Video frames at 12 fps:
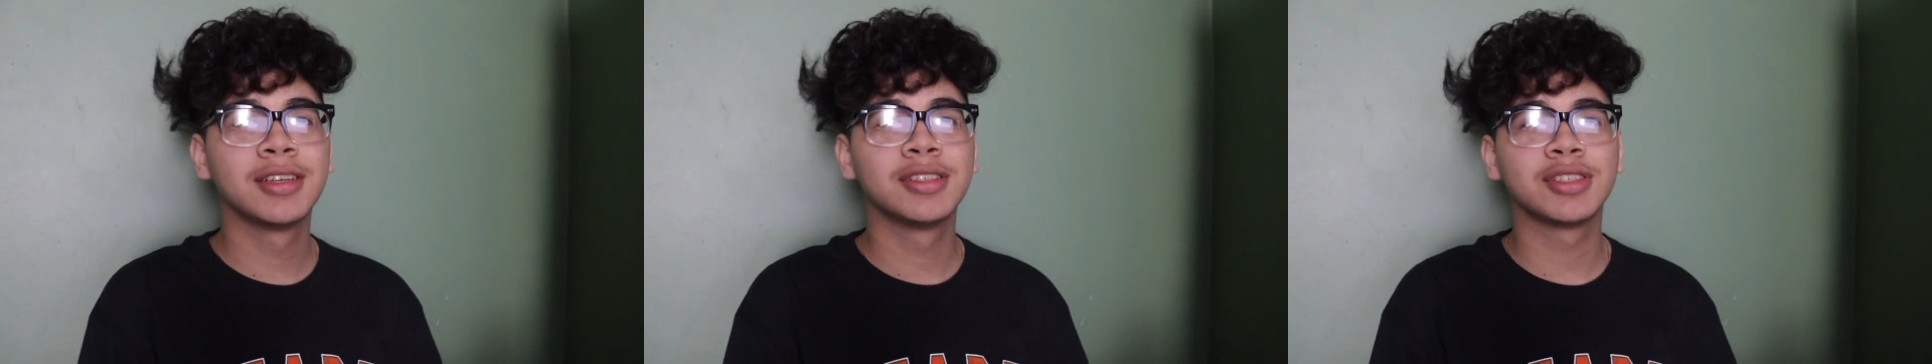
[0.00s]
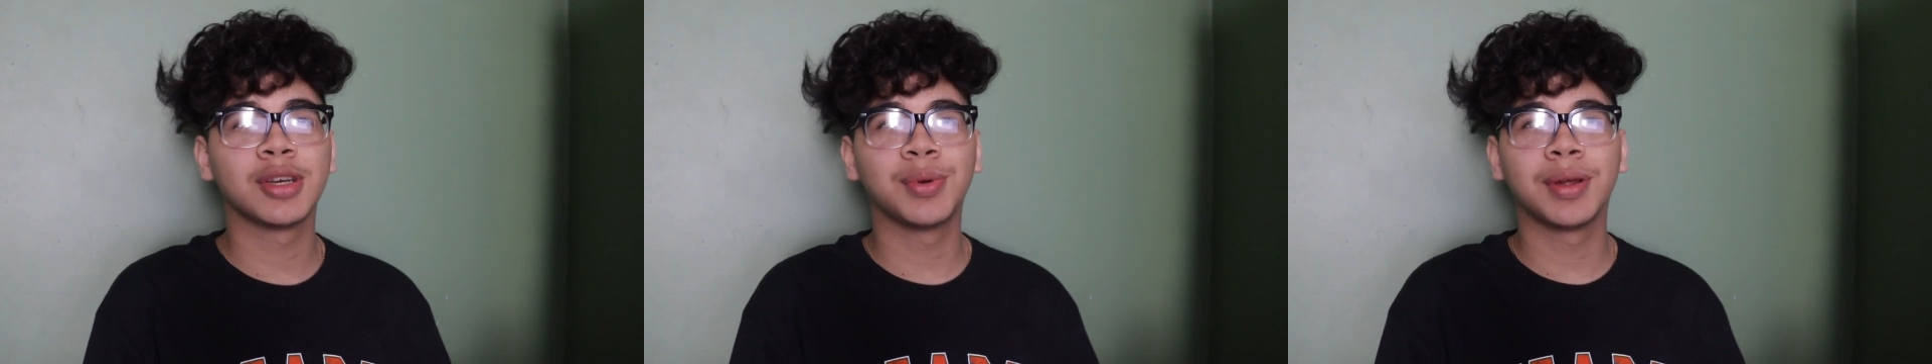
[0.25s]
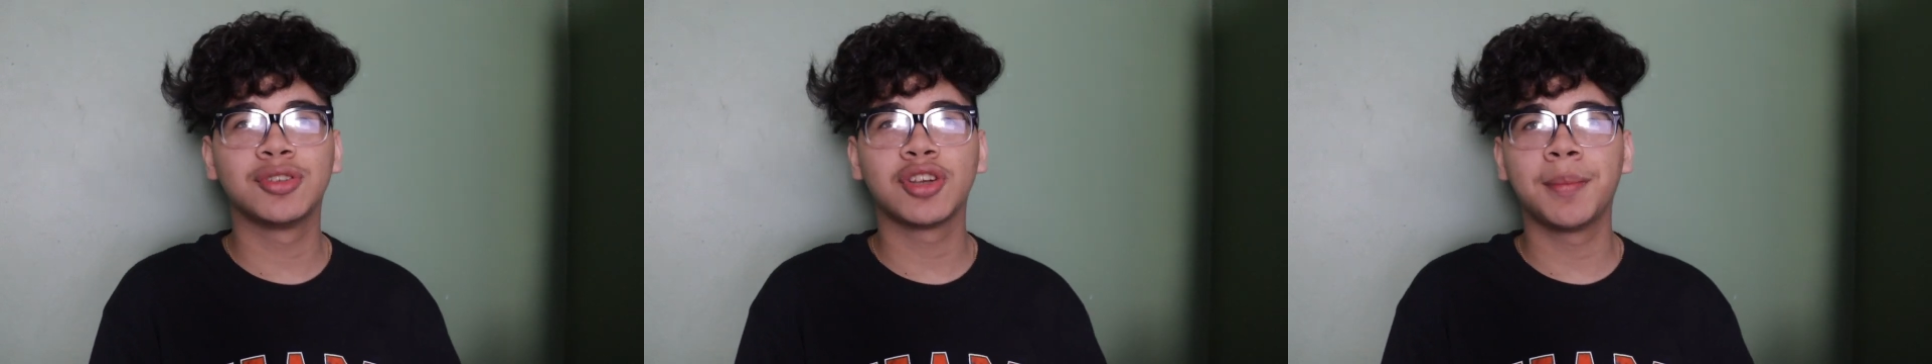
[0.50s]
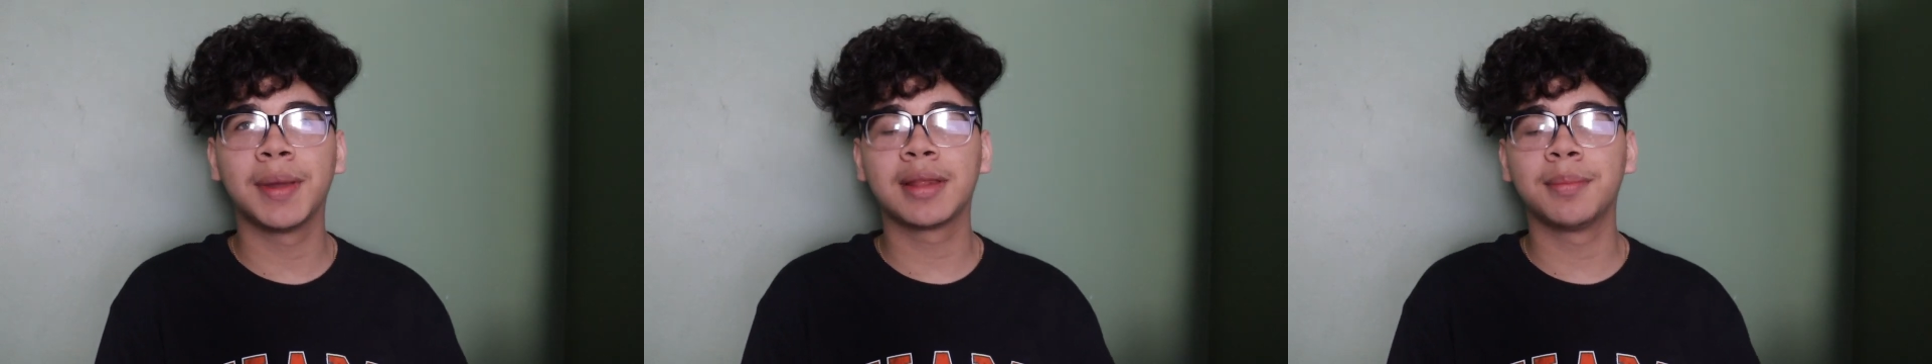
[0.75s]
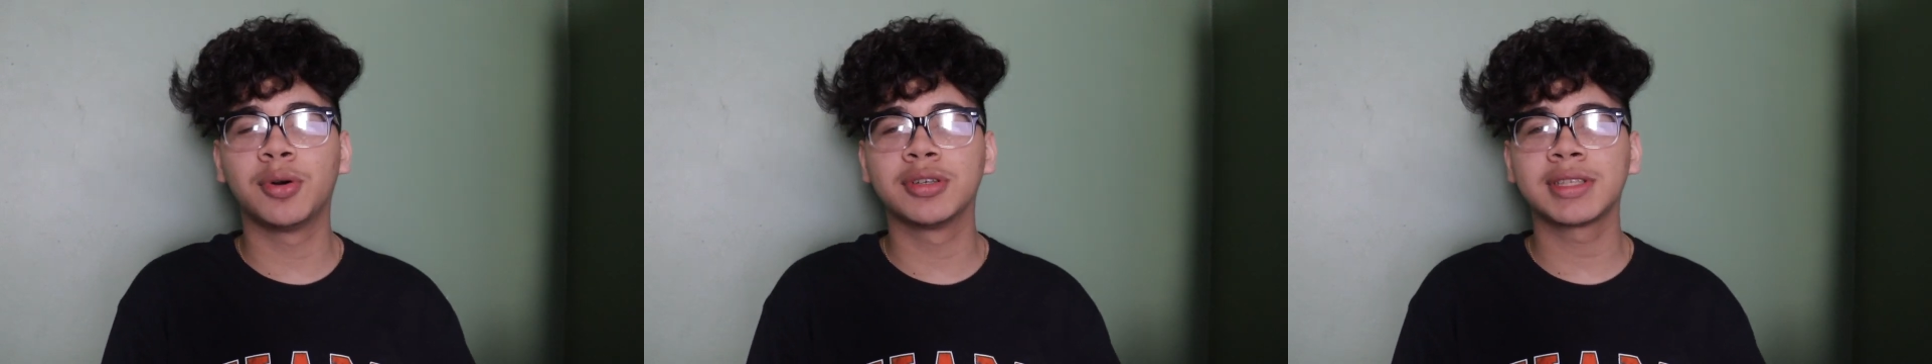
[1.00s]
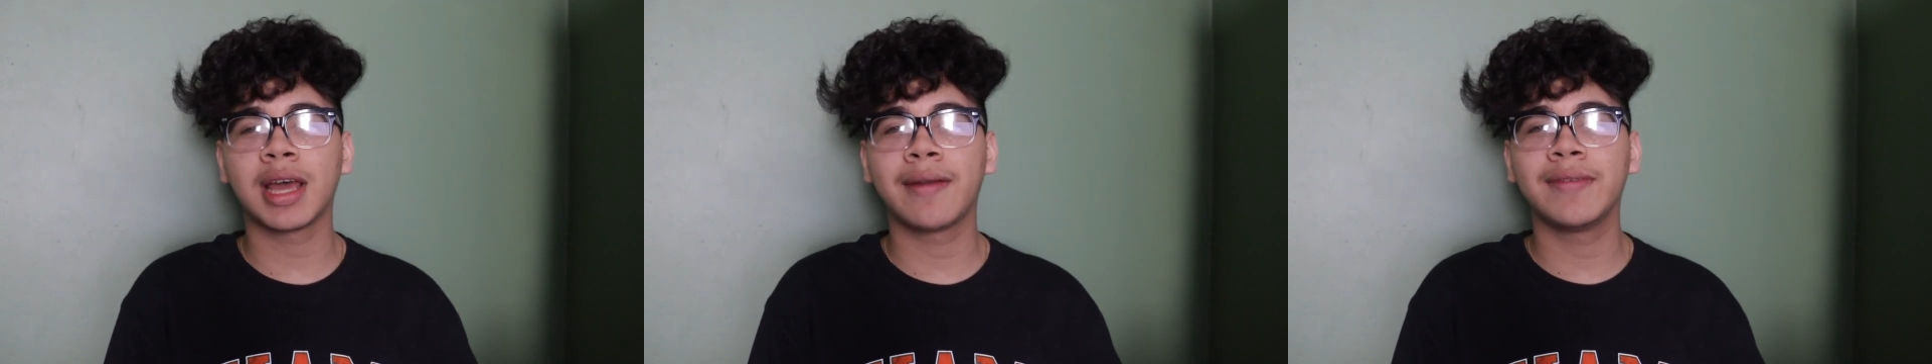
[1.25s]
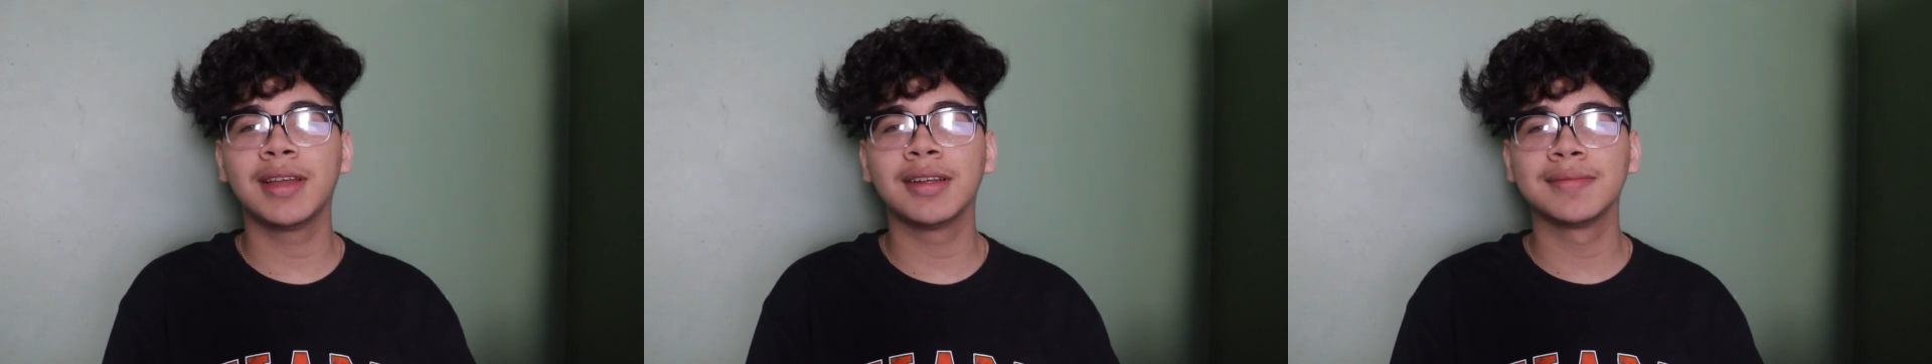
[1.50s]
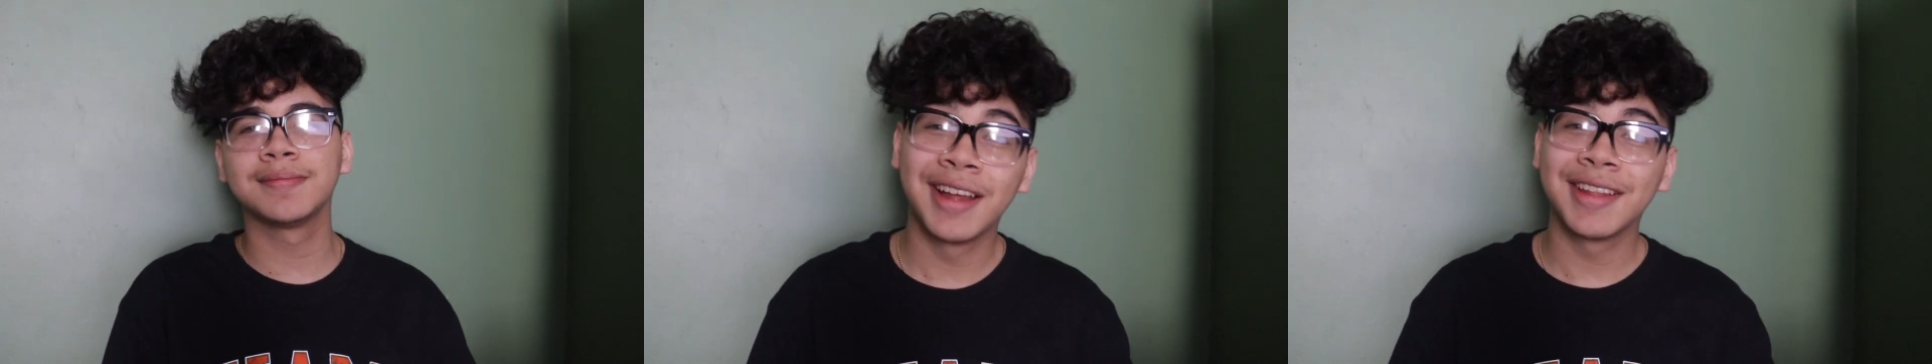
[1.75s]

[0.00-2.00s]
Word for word: So we're gonna try to make the most out of it.